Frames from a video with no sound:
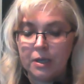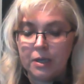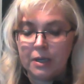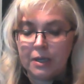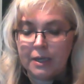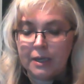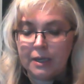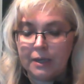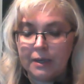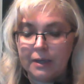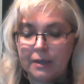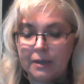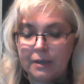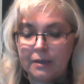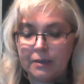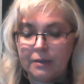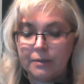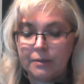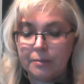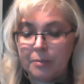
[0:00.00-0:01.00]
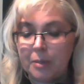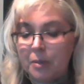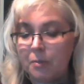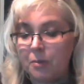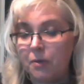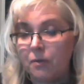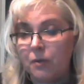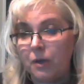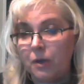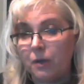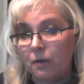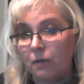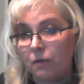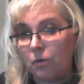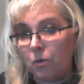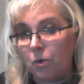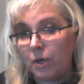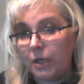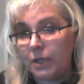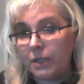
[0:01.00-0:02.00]
And maybe if you can
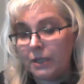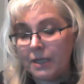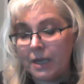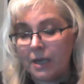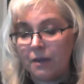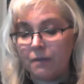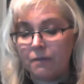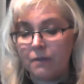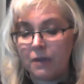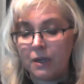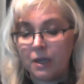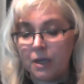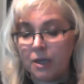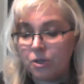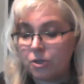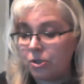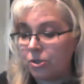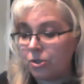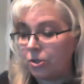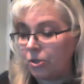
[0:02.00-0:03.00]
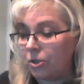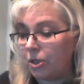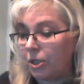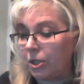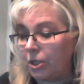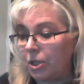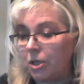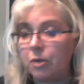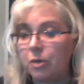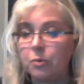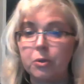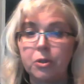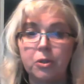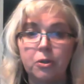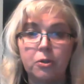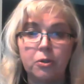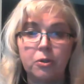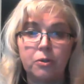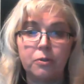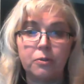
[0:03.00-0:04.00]
afford it, take a vacation. Looking like with
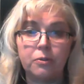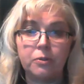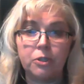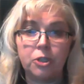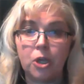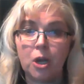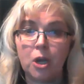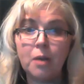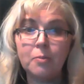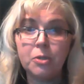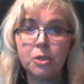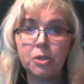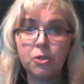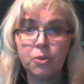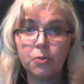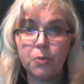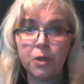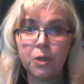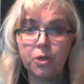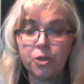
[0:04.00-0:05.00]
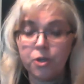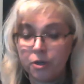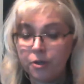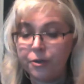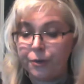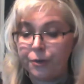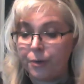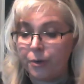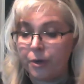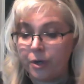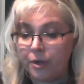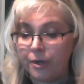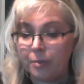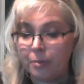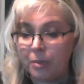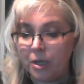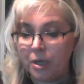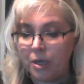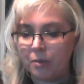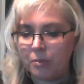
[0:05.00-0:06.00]
your job situation, you're going to
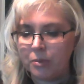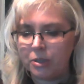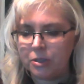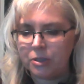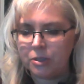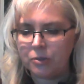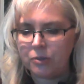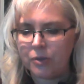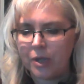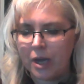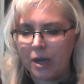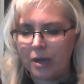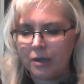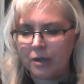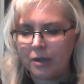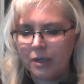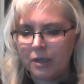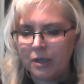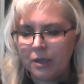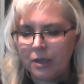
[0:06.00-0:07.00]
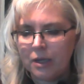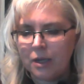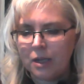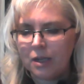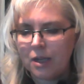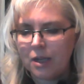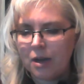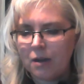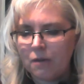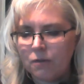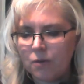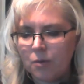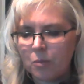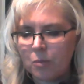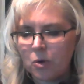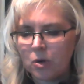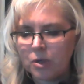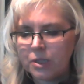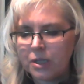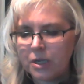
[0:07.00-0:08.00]
be able to do that. Allow for
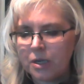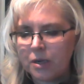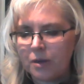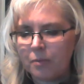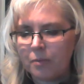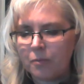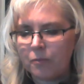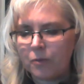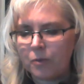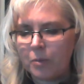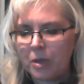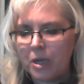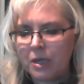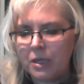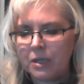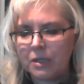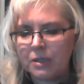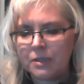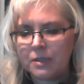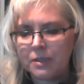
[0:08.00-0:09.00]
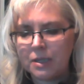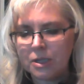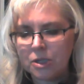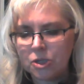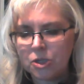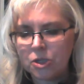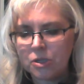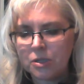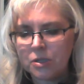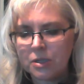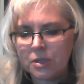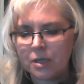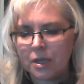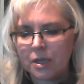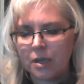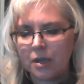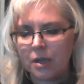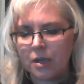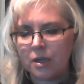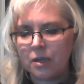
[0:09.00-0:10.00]
more time for making decisions,
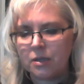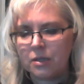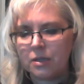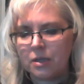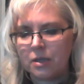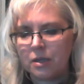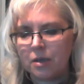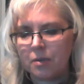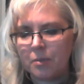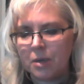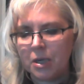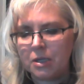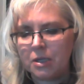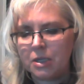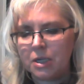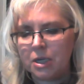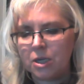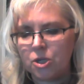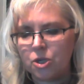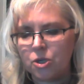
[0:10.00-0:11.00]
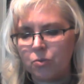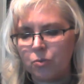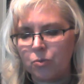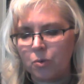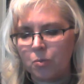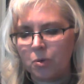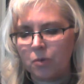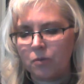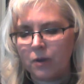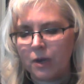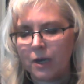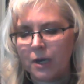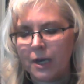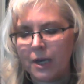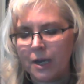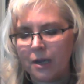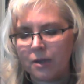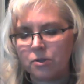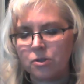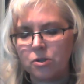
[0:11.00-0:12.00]
and meditation will provide
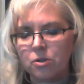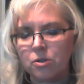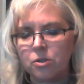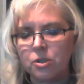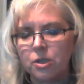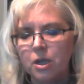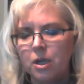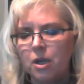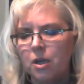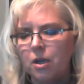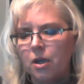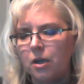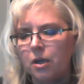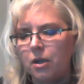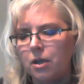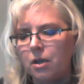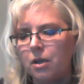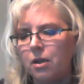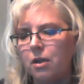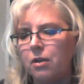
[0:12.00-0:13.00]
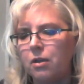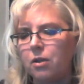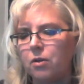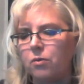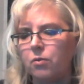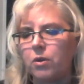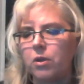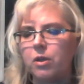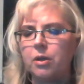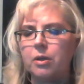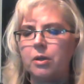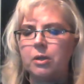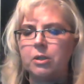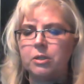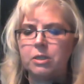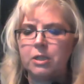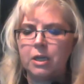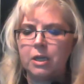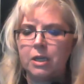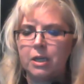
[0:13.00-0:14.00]
answers. Again, they're really
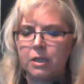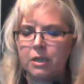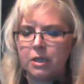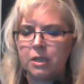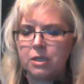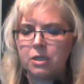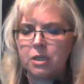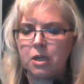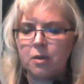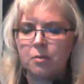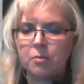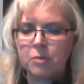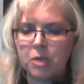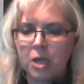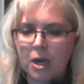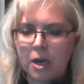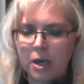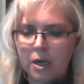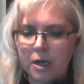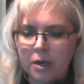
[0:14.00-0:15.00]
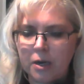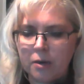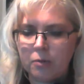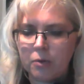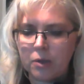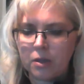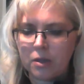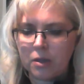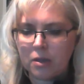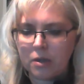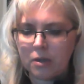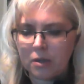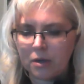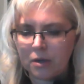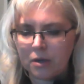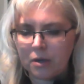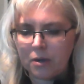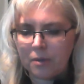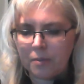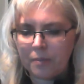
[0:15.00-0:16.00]
taking that time, tying in with
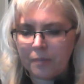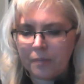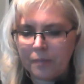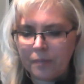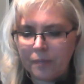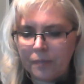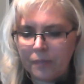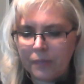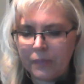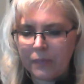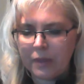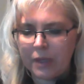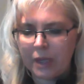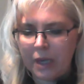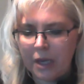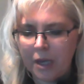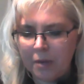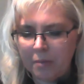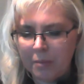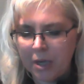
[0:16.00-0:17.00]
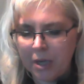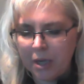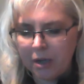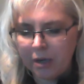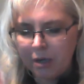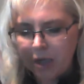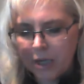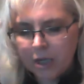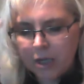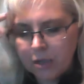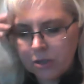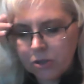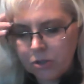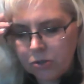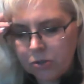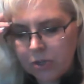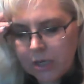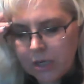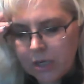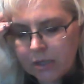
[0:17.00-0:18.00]
the Hangman.
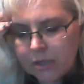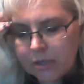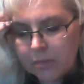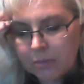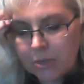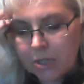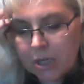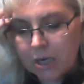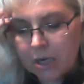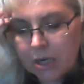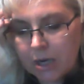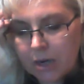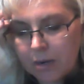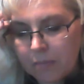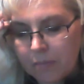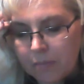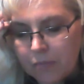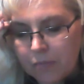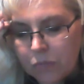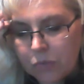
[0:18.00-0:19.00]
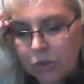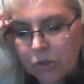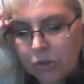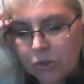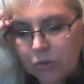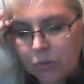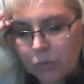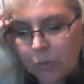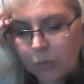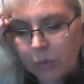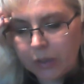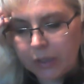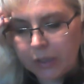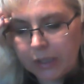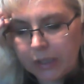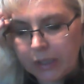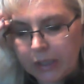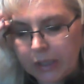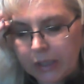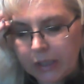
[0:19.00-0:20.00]
Do take some time to
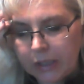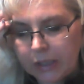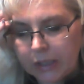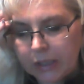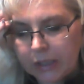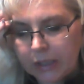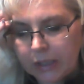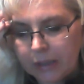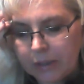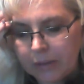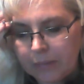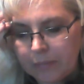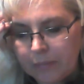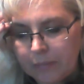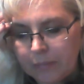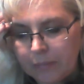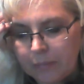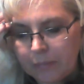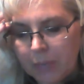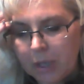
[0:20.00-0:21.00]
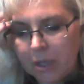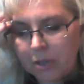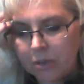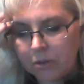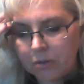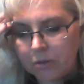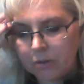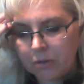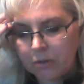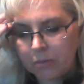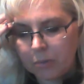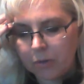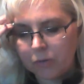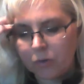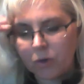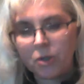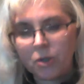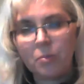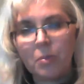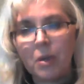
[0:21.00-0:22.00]
really
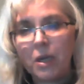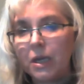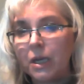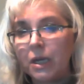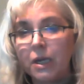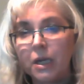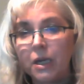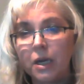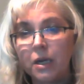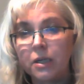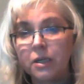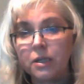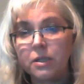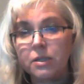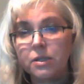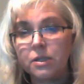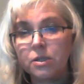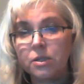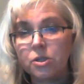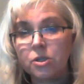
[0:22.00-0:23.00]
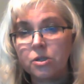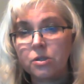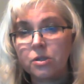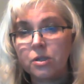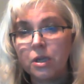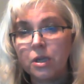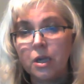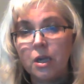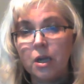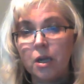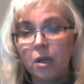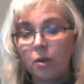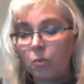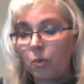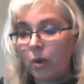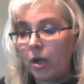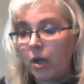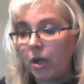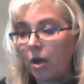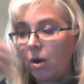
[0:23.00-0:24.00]
before you make any kind of decisions, and
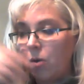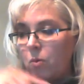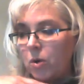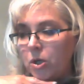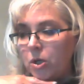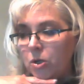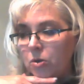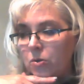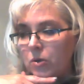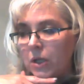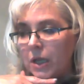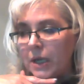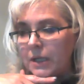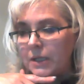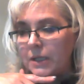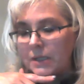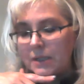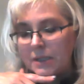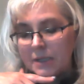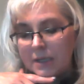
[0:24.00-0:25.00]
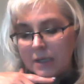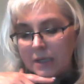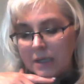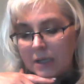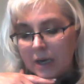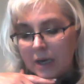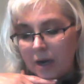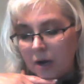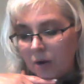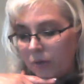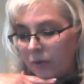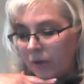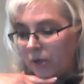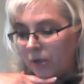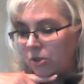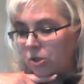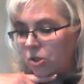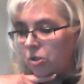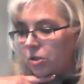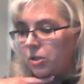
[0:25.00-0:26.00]
weigh out what you'd like to see and how
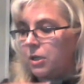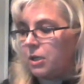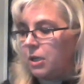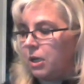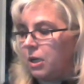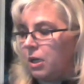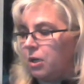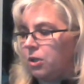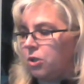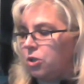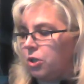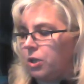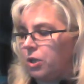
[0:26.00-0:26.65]
things should